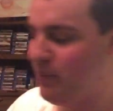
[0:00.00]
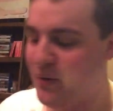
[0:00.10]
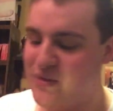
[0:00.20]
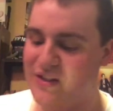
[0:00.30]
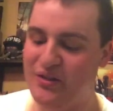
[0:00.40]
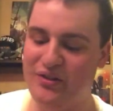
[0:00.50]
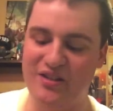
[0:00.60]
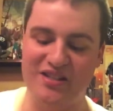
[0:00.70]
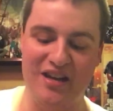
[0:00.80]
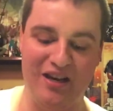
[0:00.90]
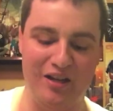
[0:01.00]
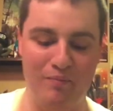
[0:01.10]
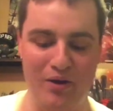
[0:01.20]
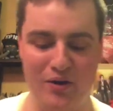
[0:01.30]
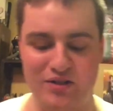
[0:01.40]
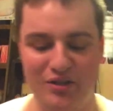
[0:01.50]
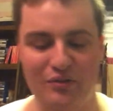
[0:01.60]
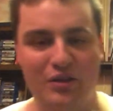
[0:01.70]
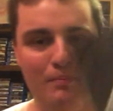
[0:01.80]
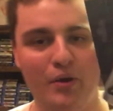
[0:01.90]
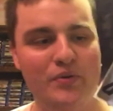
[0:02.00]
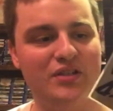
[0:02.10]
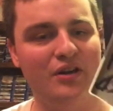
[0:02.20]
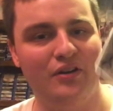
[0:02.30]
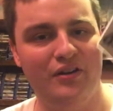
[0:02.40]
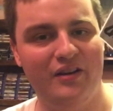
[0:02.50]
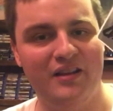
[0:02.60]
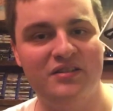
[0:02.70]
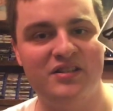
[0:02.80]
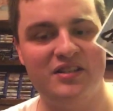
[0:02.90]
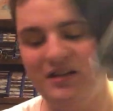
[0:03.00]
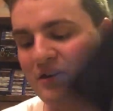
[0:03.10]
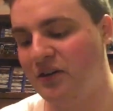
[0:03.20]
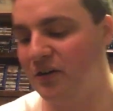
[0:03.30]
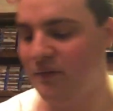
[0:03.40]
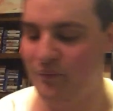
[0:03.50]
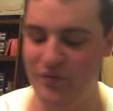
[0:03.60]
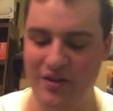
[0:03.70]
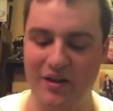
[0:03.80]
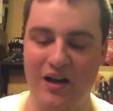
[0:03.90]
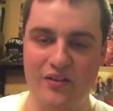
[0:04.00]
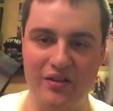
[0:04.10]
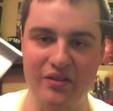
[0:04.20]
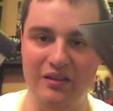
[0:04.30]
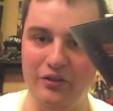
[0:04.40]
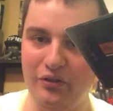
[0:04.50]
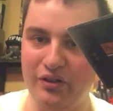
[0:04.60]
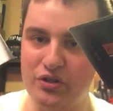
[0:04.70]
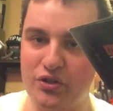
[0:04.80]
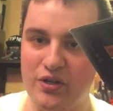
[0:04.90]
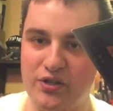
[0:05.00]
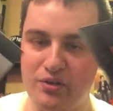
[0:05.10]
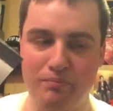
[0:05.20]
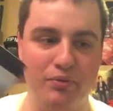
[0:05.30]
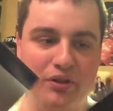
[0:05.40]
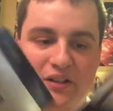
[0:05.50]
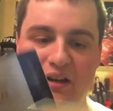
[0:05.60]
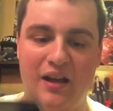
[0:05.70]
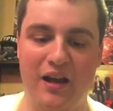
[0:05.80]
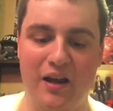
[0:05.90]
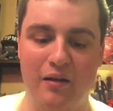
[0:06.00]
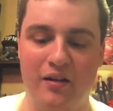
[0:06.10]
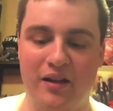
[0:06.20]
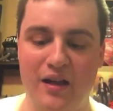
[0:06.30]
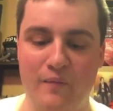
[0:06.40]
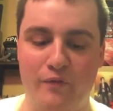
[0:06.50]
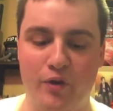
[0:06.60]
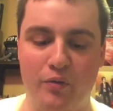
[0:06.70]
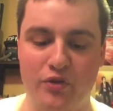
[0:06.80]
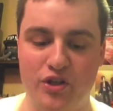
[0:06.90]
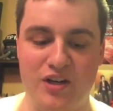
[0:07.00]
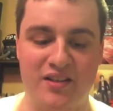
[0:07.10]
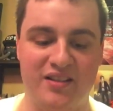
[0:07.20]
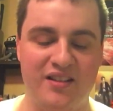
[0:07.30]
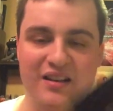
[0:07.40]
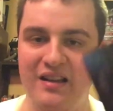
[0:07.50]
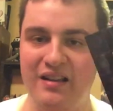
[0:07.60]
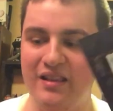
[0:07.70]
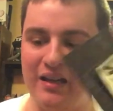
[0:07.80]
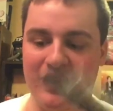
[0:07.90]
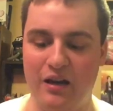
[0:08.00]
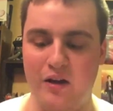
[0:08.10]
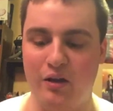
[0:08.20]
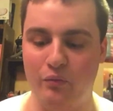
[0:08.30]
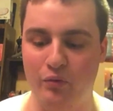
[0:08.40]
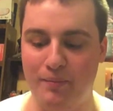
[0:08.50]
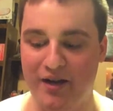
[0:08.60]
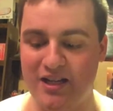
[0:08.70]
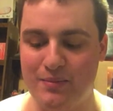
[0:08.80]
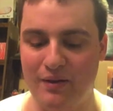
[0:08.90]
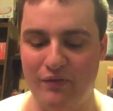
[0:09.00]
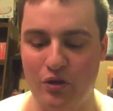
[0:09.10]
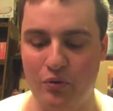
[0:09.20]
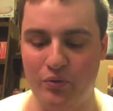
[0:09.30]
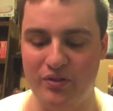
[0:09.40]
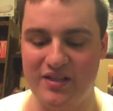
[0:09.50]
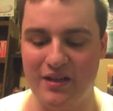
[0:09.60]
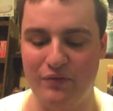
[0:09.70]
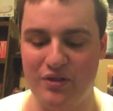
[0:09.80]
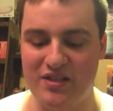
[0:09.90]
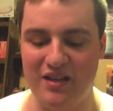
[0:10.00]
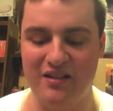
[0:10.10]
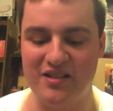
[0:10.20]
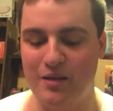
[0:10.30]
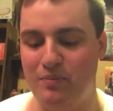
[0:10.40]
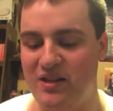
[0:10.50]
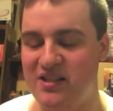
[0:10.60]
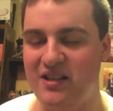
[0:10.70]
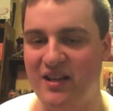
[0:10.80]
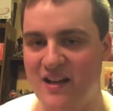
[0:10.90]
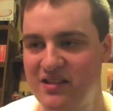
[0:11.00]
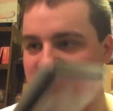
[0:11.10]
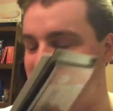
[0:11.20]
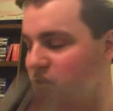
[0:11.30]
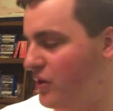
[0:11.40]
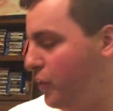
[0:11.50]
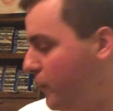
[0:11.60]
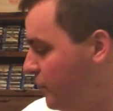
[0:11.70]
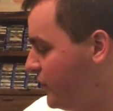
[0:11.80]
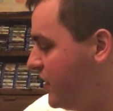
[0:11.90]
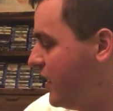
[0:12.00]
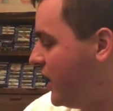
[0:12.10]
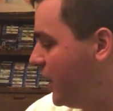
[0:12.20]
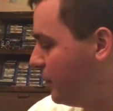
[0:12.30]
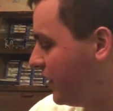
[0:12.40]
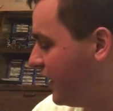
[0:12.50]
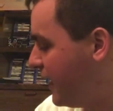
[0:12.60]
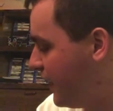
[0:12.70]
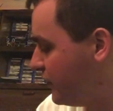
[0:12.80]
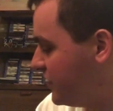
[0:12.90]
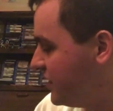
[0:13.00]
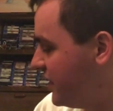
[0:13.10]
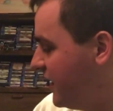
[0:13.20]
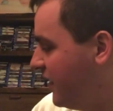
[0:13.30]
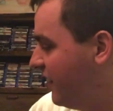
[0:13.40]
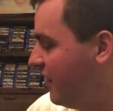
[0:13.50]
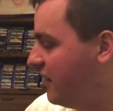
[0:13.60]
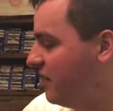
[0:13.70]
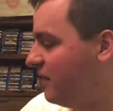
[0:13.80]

poster does not compare to the postcard and sticker, and then the little instruction booklet and info sheets. That kind of reminds me of the old stuff you'd see inside PC cases. So I'm gonna have to say